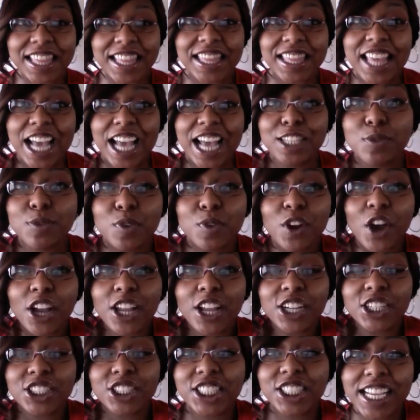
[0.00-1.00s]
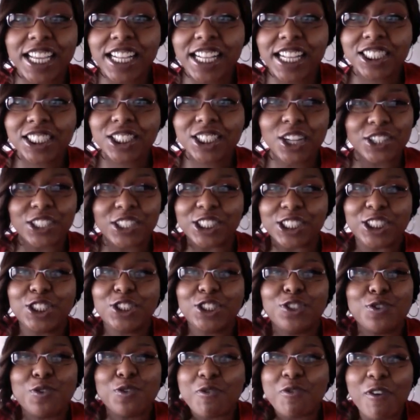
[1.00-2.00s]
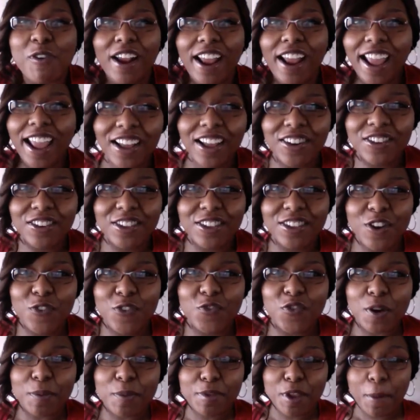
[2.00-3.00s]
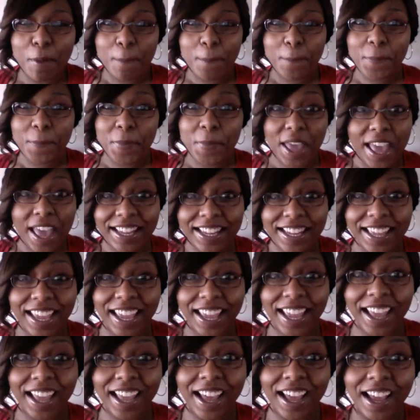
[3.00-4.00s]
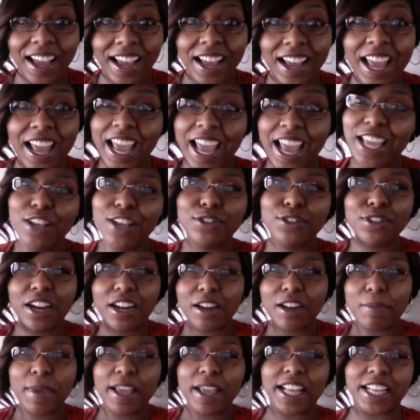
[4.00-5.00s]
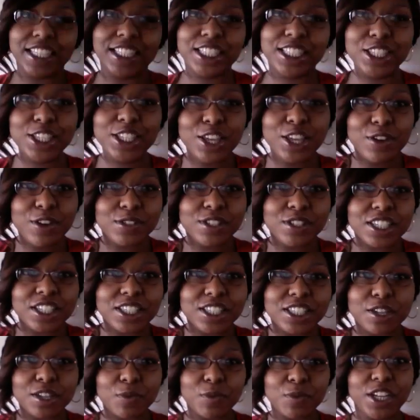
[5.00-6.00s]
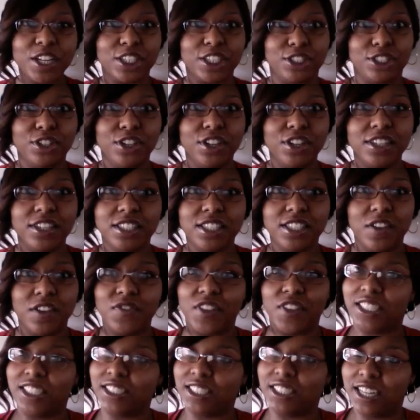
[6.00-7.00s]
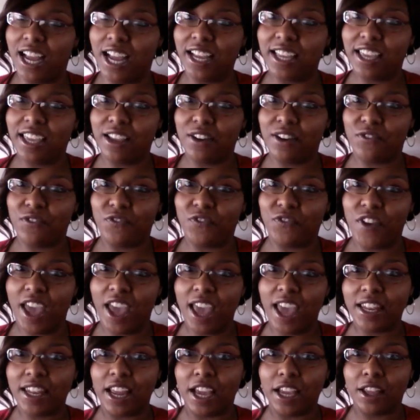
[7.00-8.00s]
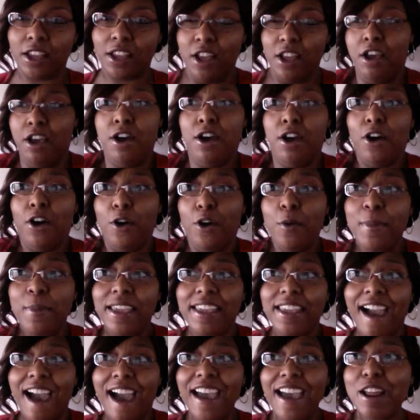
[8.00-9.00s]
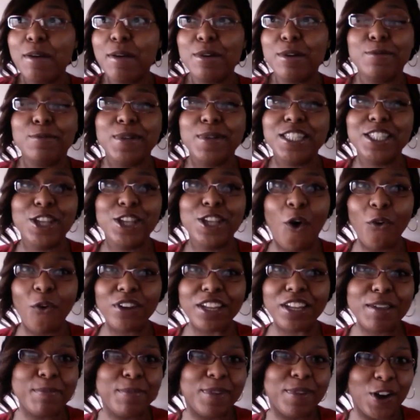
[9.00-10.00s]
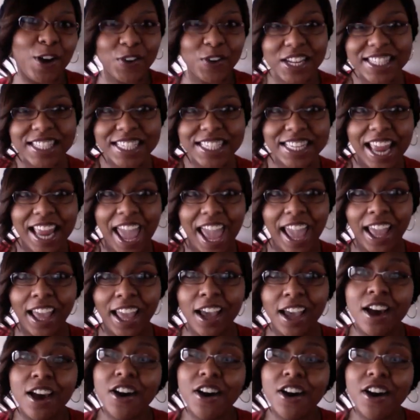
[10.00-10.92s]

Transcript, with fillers: That's when all your jeans start to strangle you from your belly and you try to make excuses to reassure yourself that you're not getting fat, like, oh my God, I must be totally bloated today.